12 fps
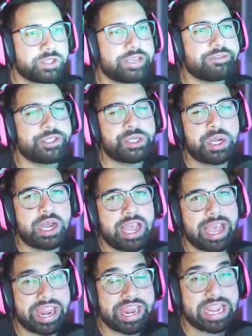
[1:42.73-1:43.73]
gives you
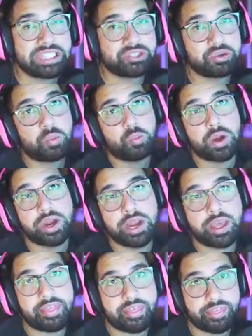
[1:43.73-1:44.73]
an extra one
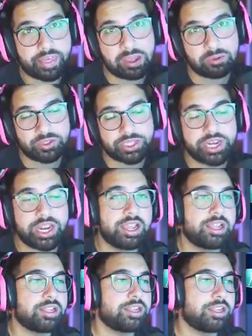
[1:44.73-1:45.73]
thousand
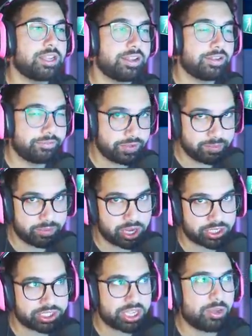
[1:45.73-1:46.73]

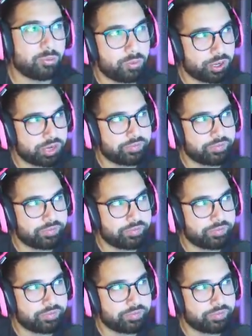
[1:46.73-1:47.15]
V-Bucks, which